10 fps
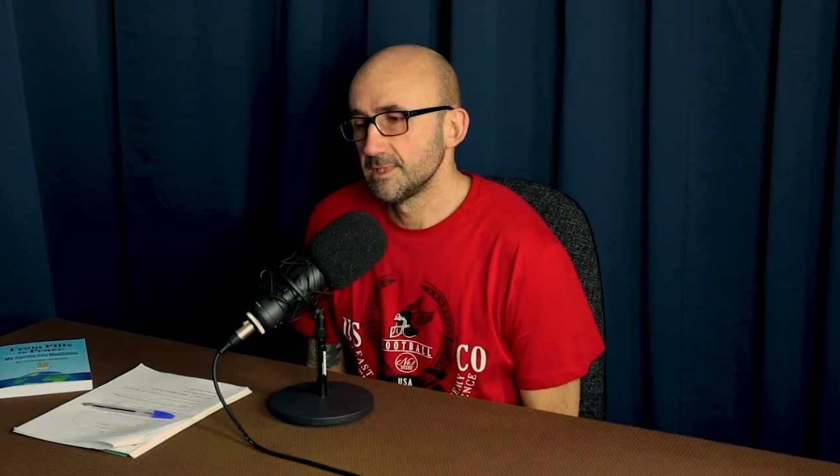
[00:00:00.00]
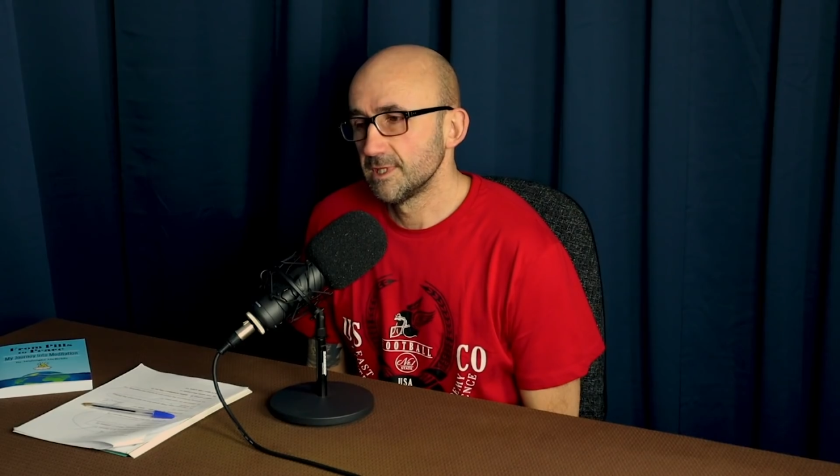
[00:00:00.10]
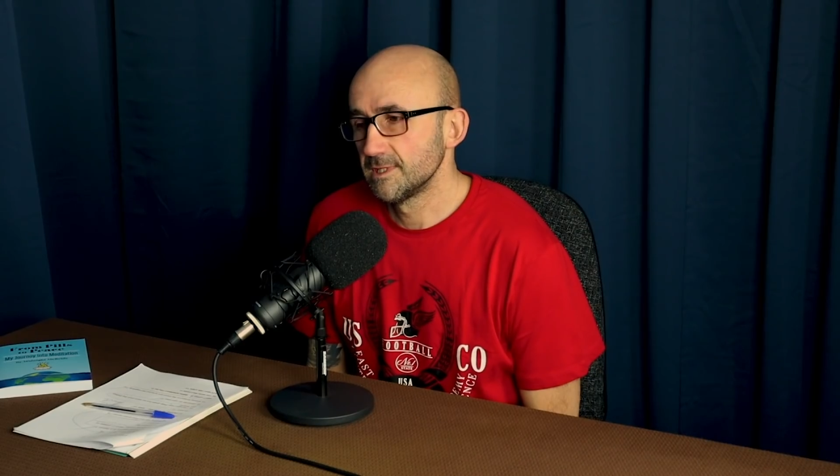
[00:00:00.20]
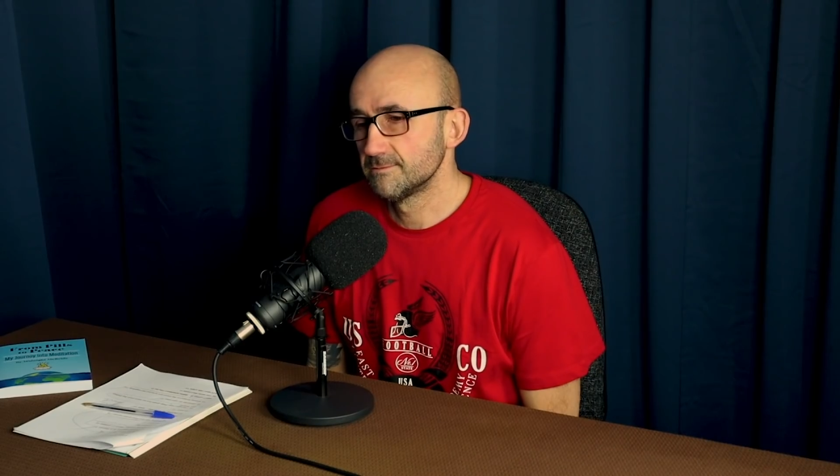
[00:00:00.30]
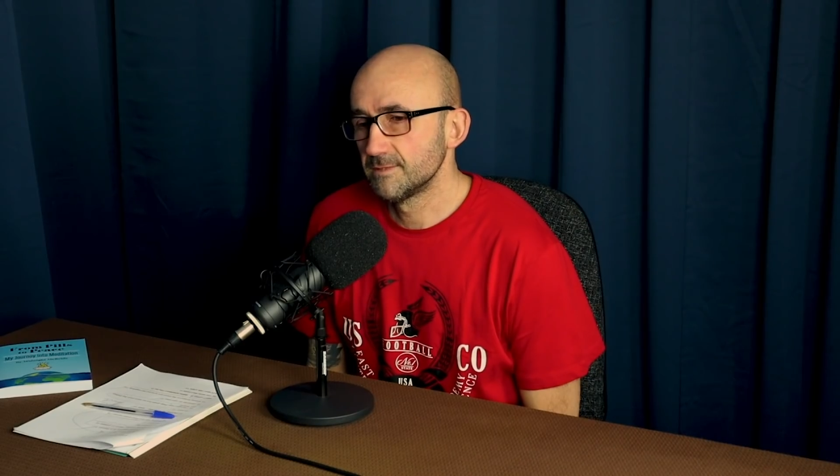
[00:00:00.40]

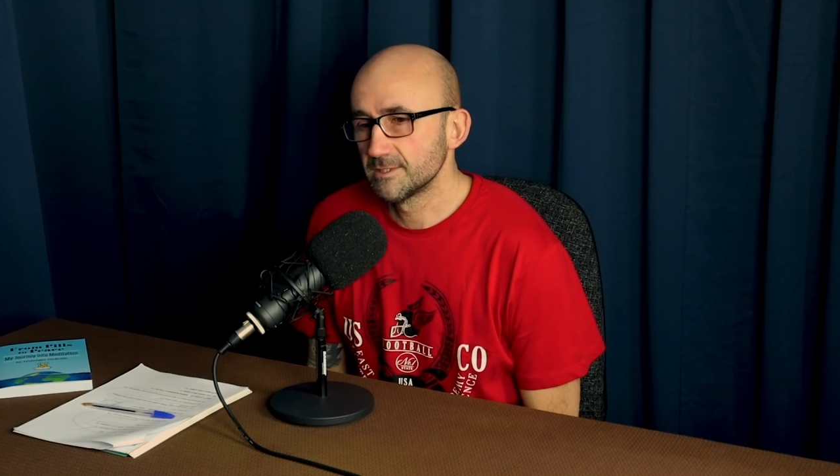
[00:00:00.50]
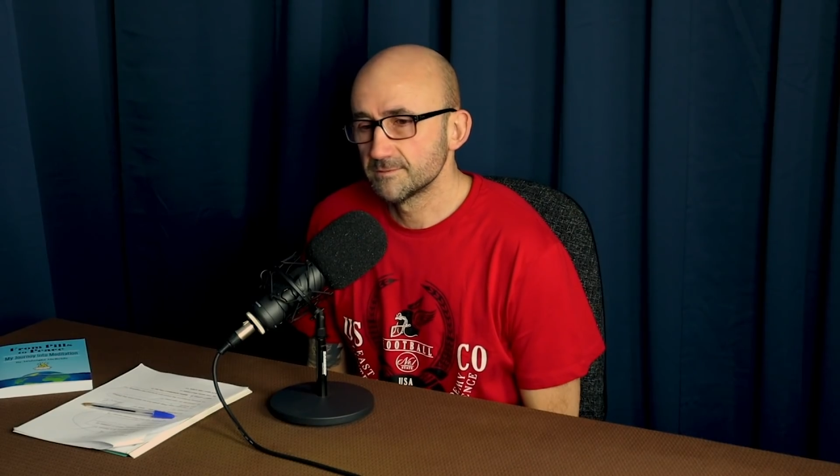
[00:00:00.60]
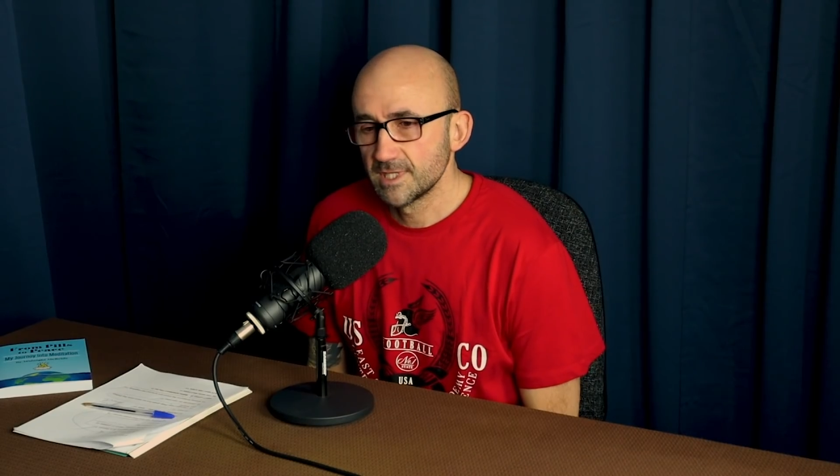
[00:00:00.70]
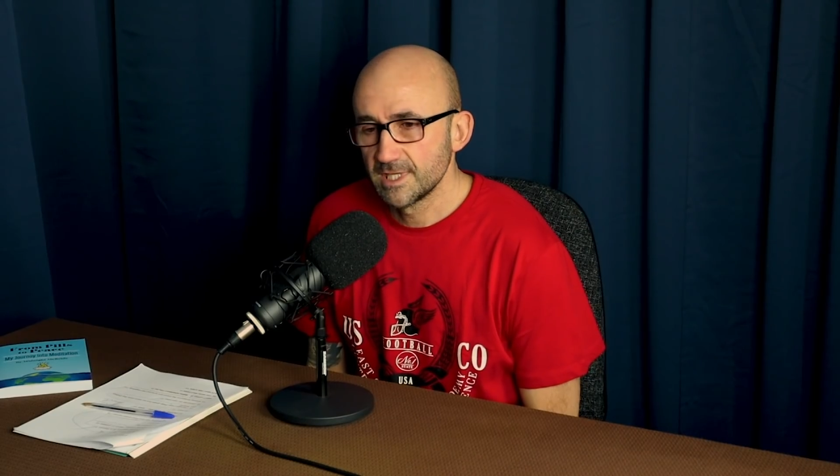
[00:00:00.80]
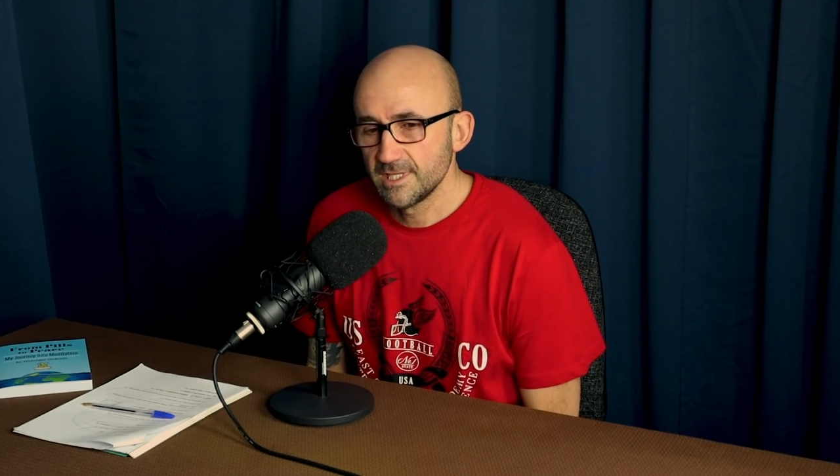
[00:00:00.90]
Yeah.
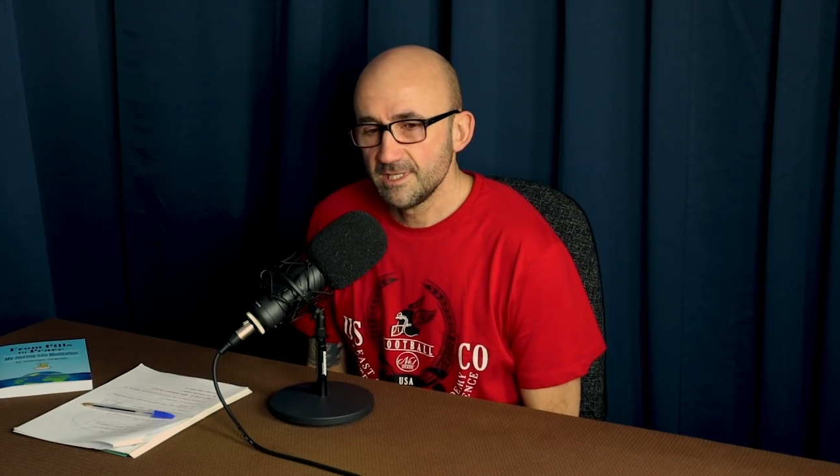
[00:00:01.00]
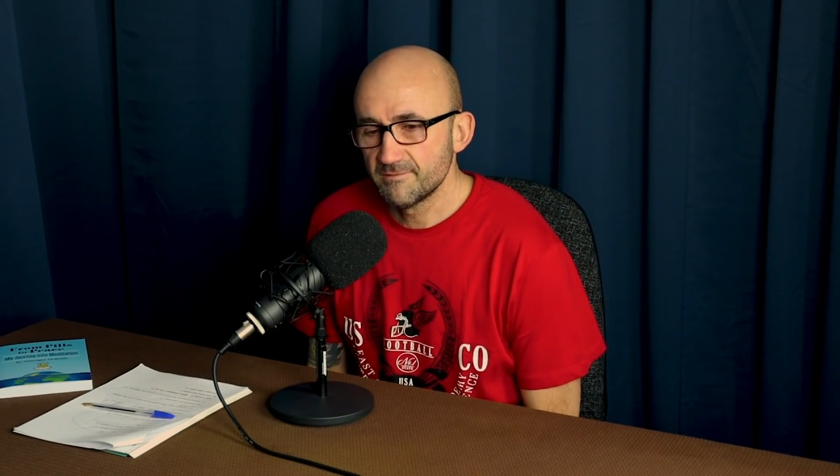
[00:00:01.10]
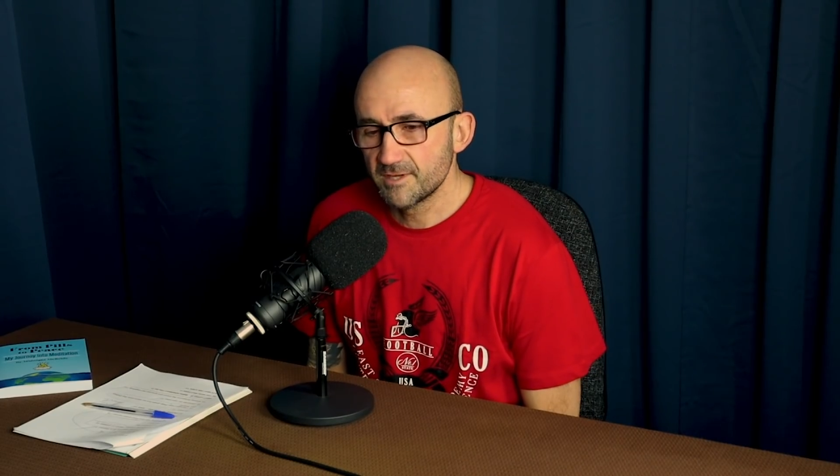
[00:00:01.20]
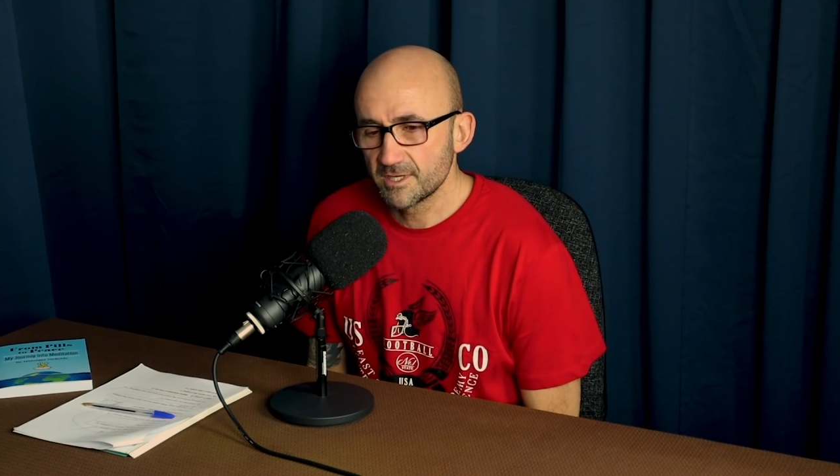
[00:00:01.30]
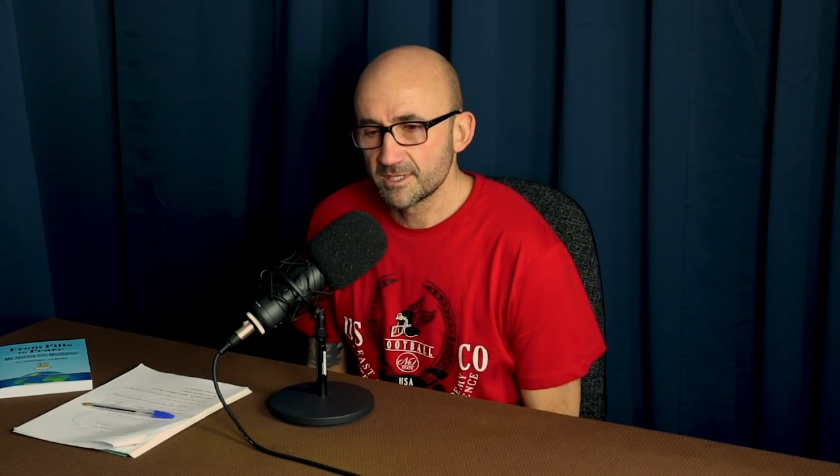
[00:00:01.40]
Well,
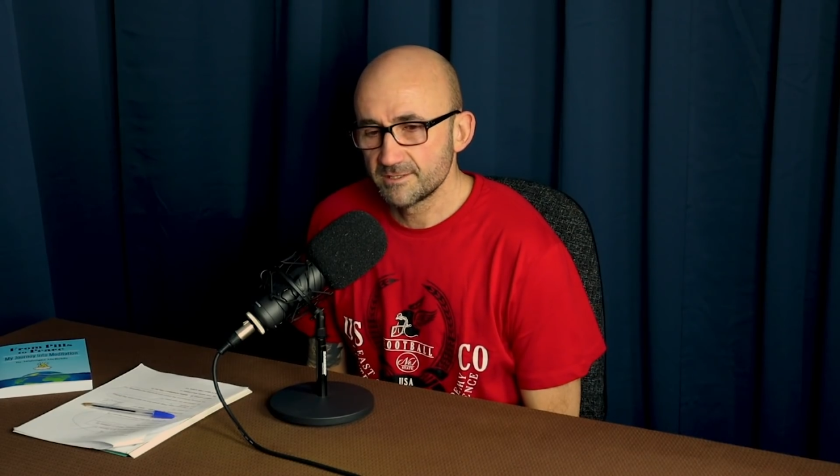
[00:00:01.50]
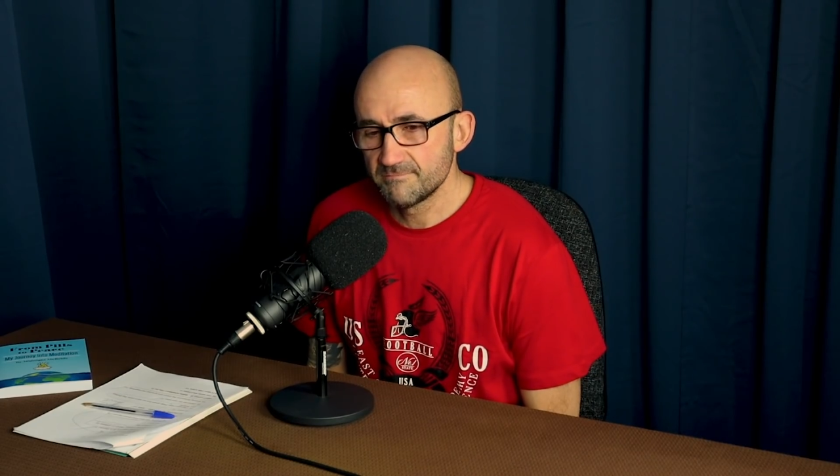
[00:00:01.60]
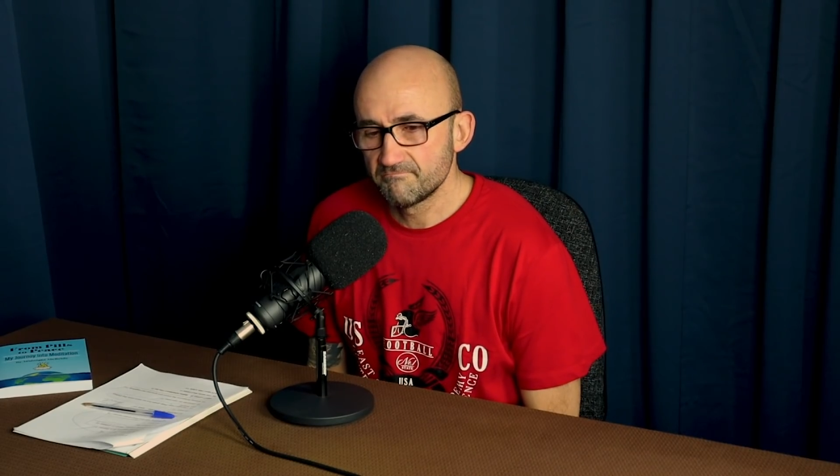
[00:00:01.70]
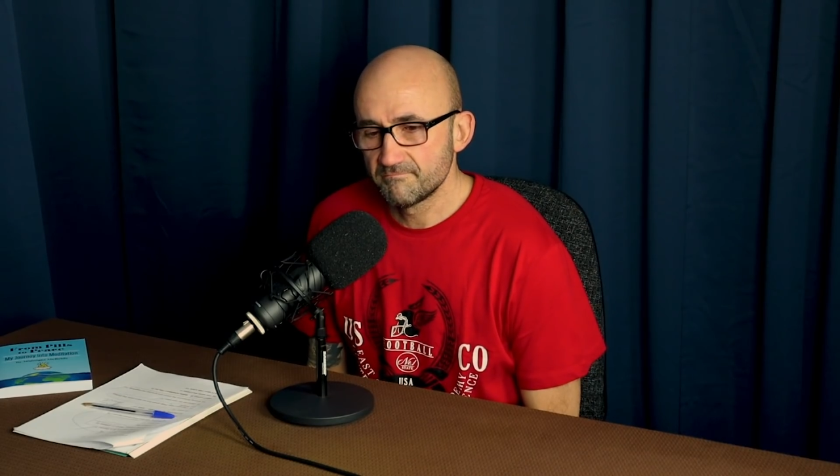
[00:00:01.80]
you've got to